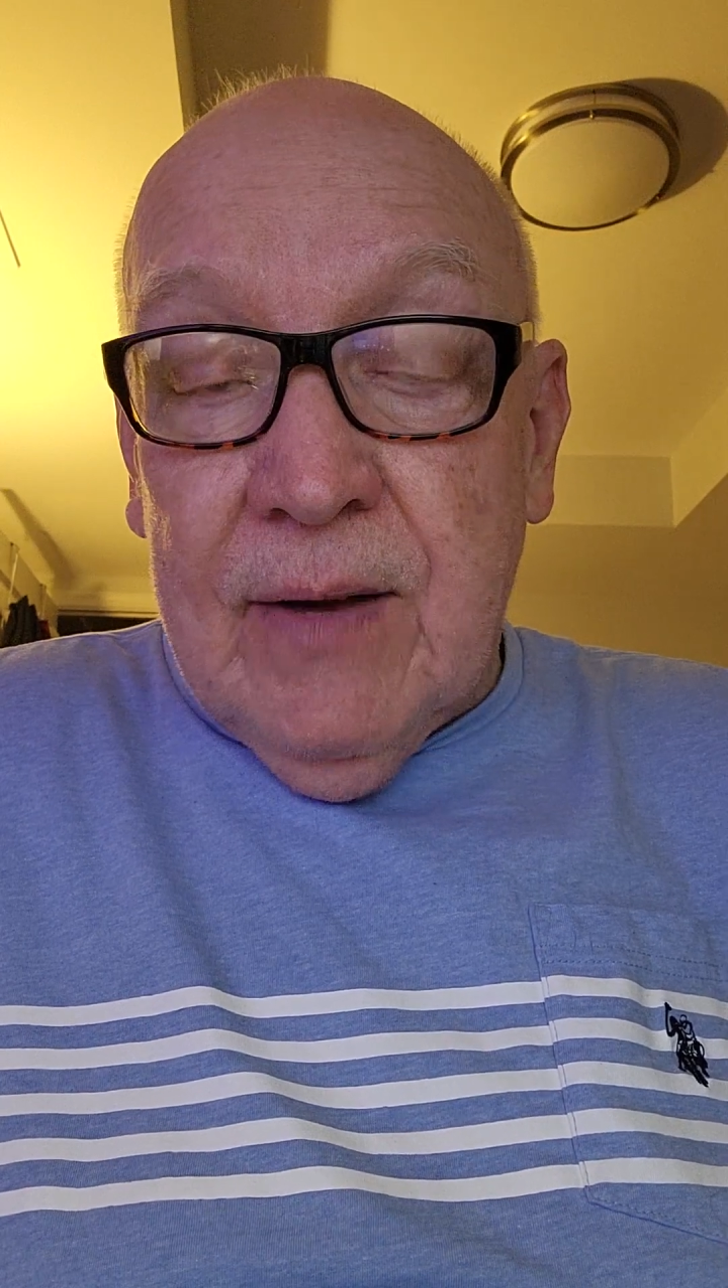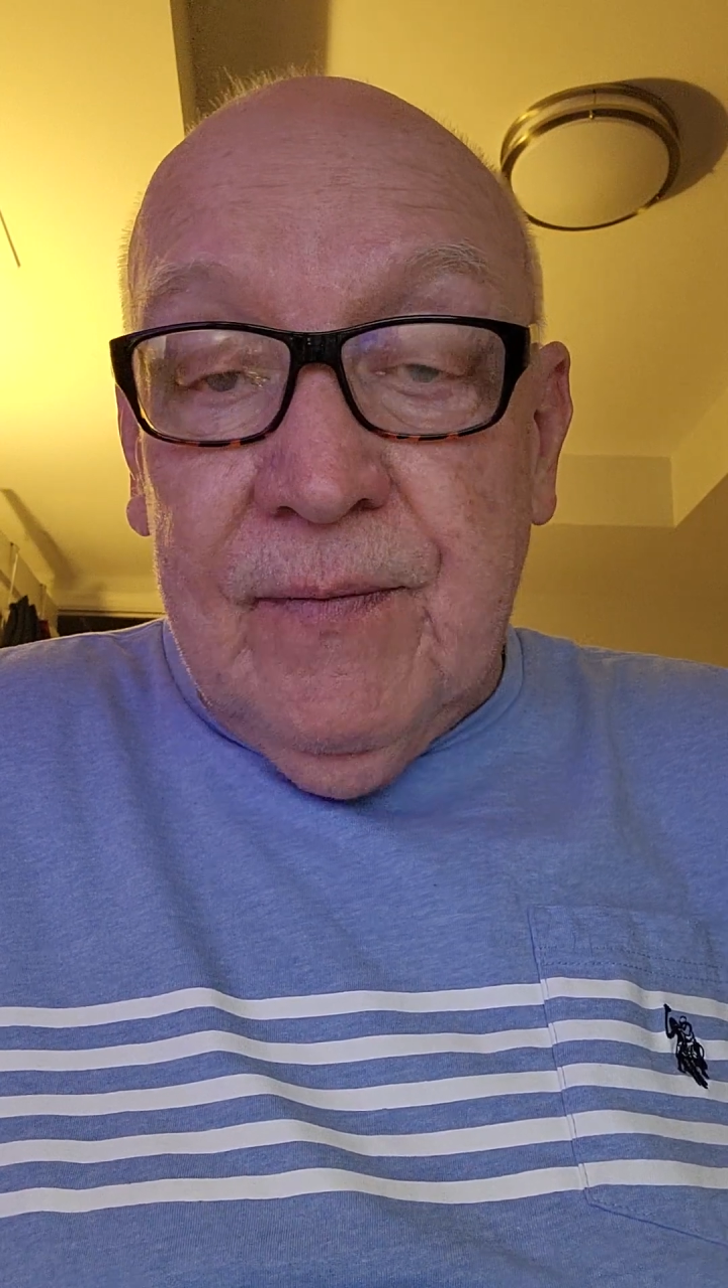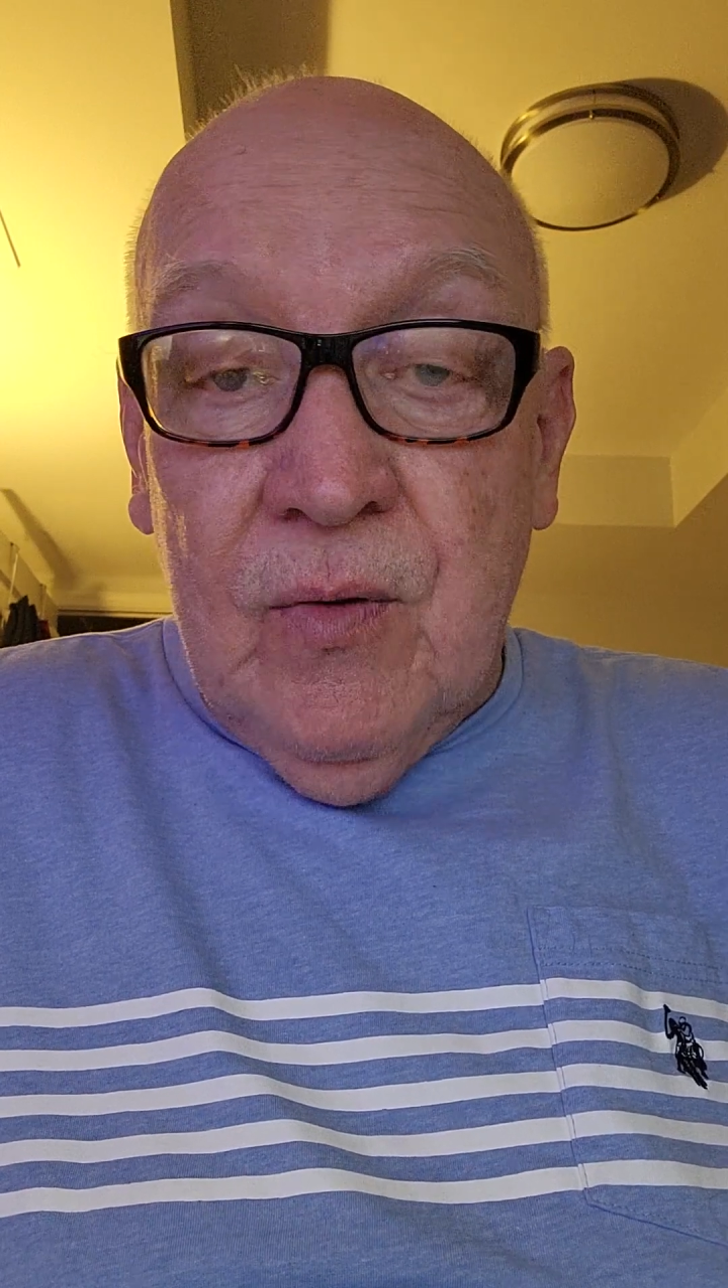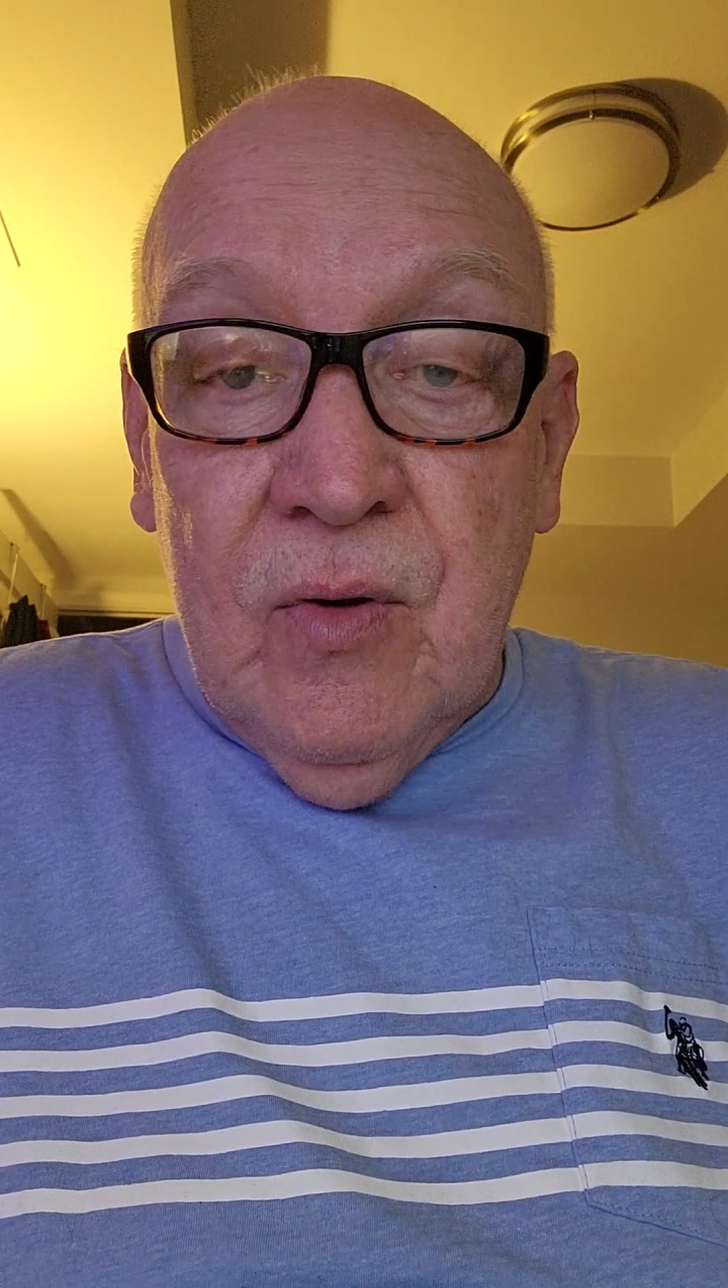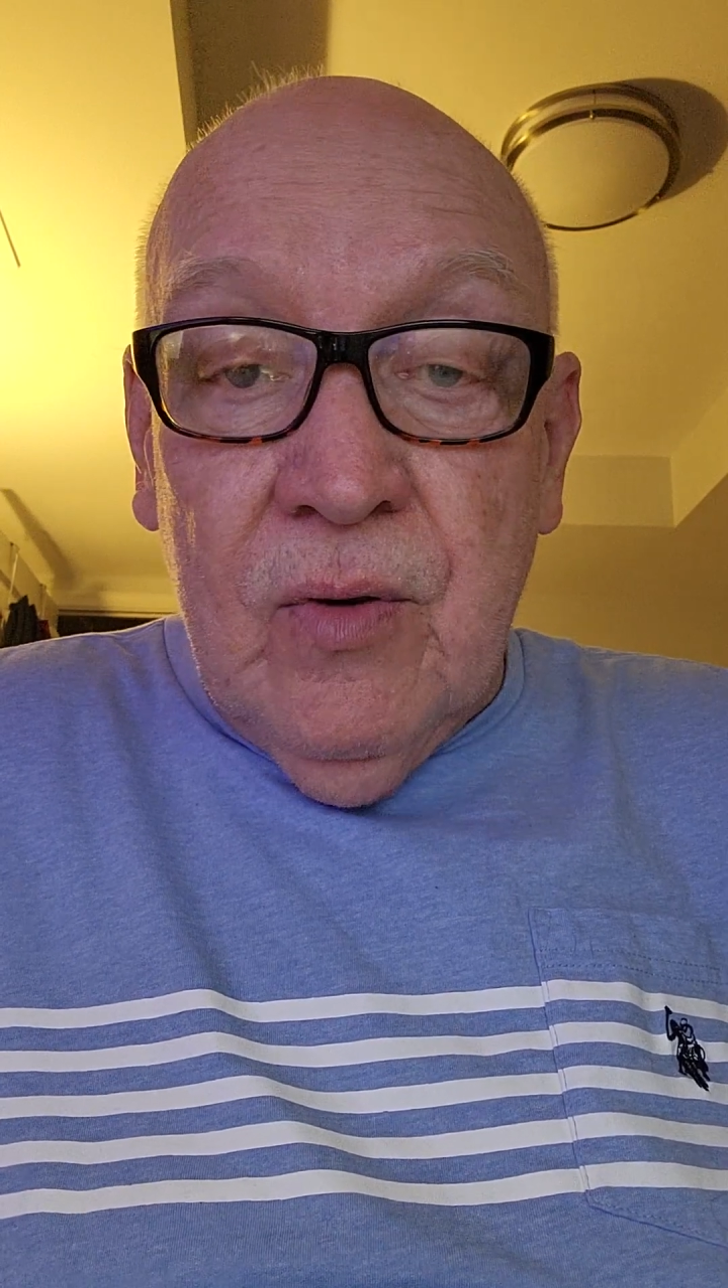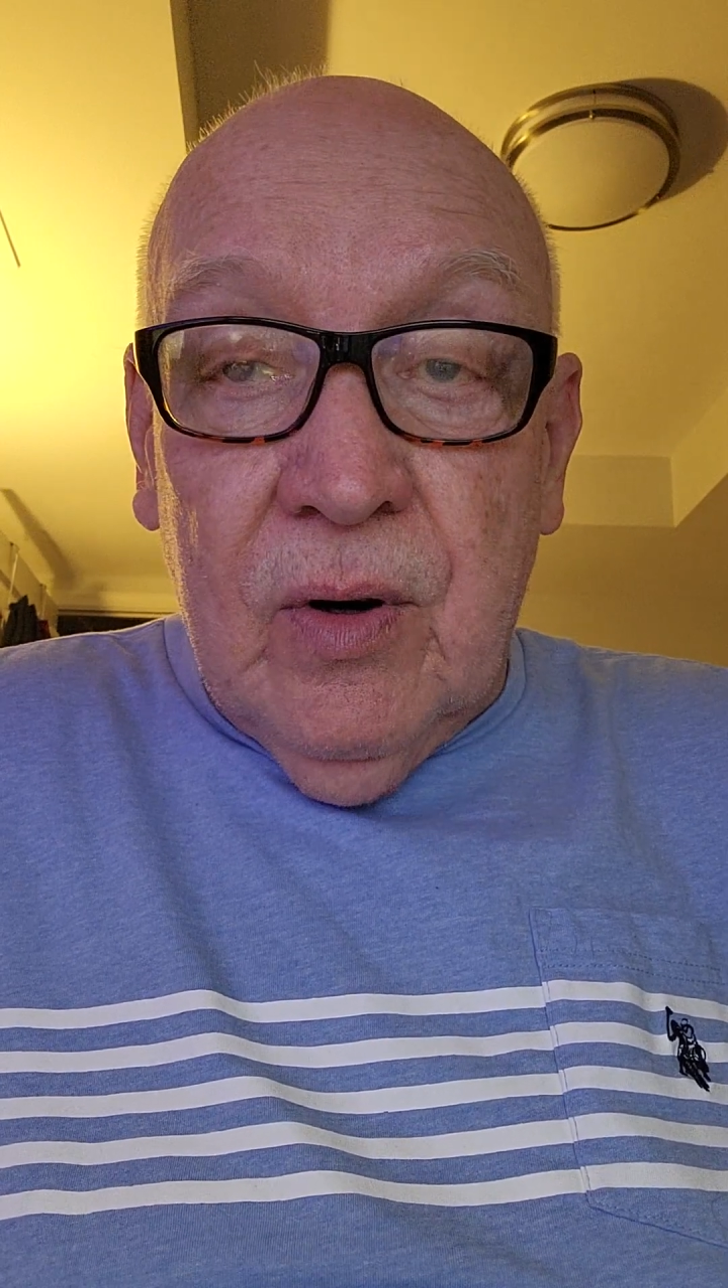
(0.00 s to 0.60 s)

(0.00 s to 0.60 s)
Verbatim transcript: of food,